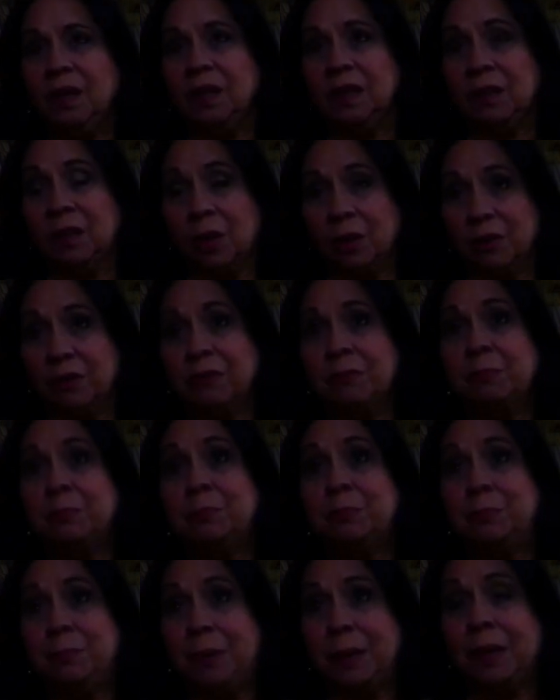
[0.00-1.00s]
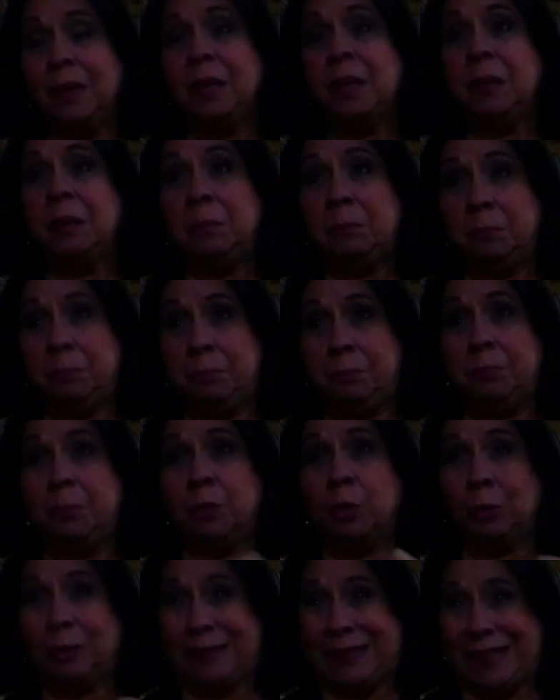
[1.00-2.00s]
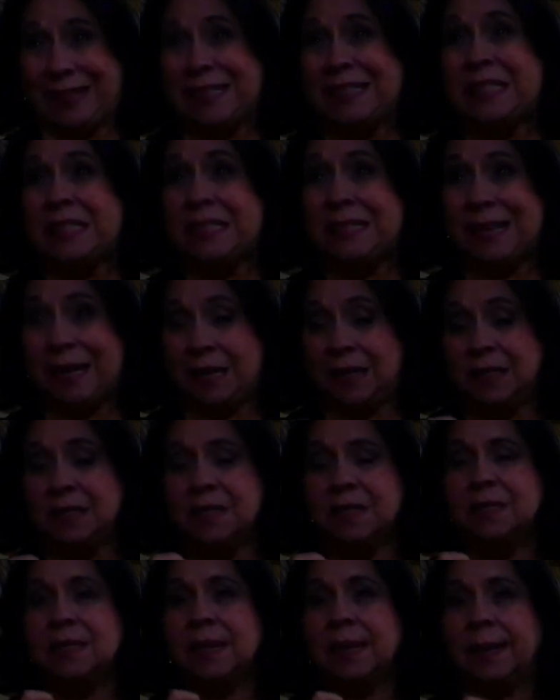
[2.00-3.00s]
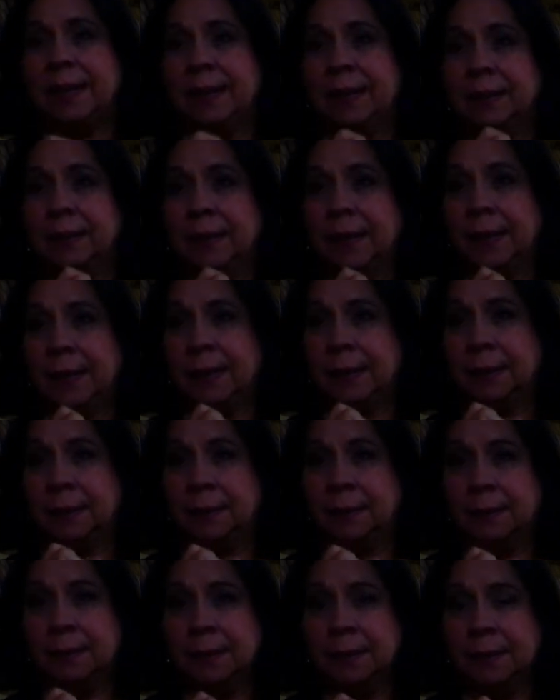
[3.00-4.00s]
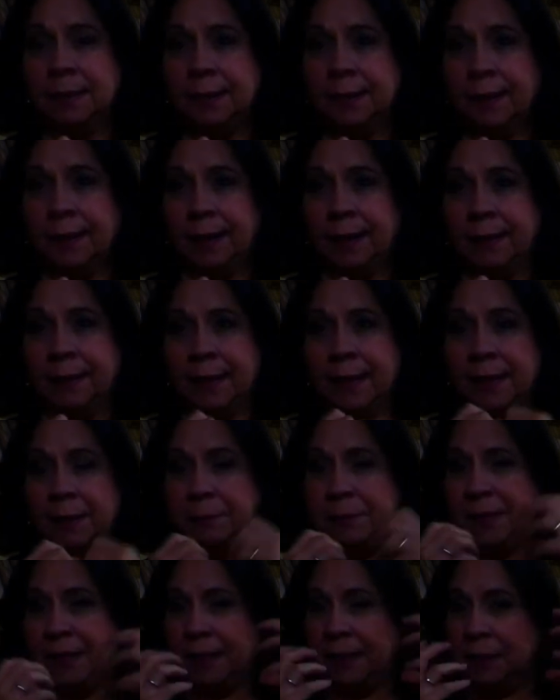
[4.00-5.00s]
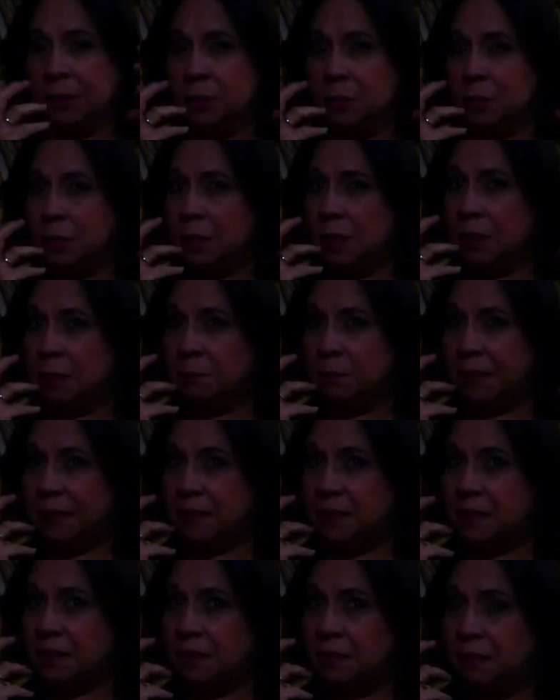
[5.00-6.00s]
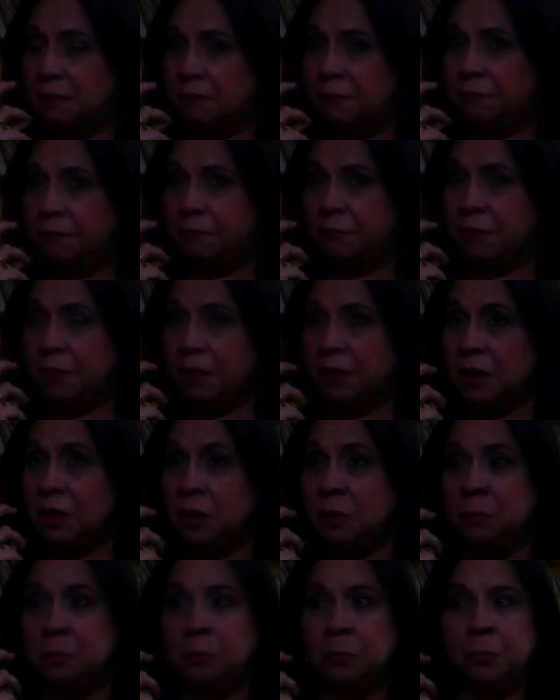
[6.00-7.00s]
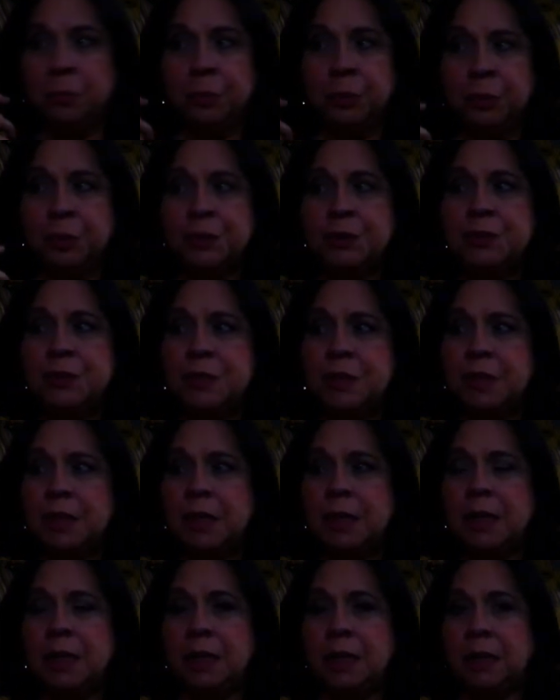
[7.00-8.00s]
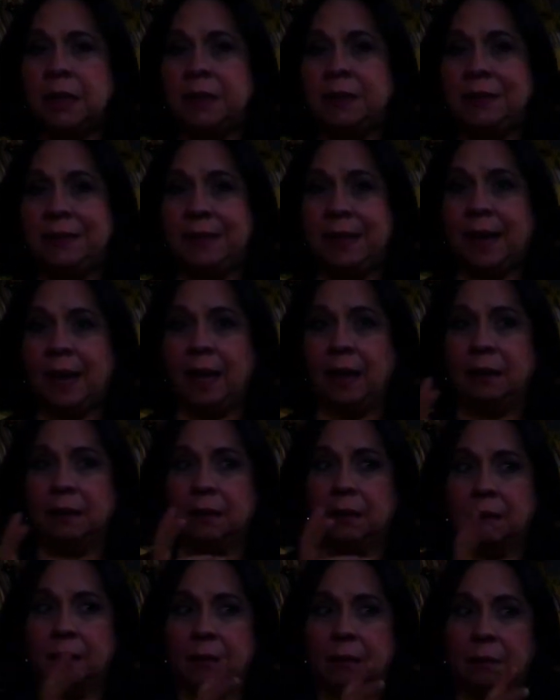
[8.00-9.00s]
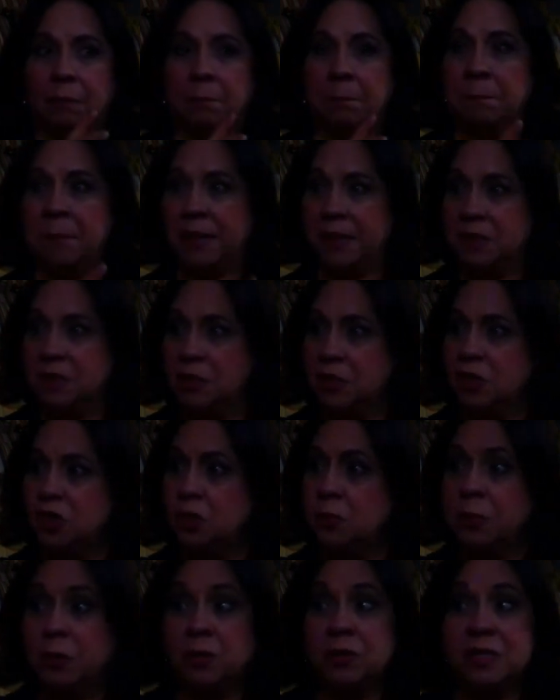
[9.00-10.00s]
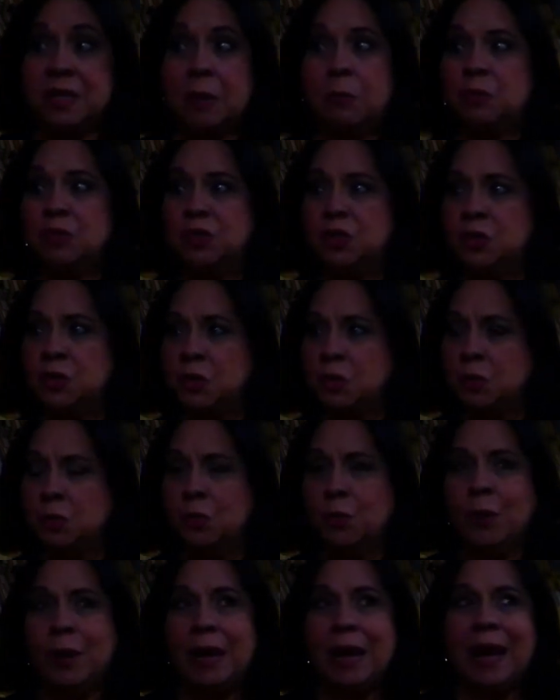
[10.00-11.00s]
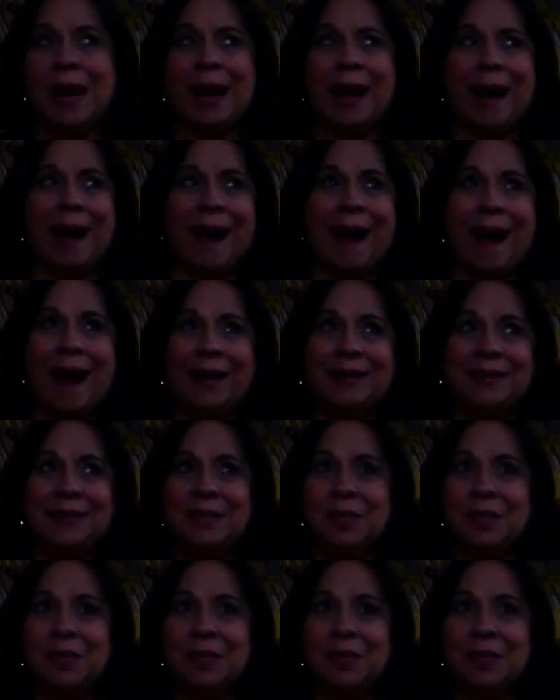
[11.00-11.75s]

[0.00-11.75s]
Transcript: a lot of protestas and, and, and I began to get myself immersed in that message because I was new. I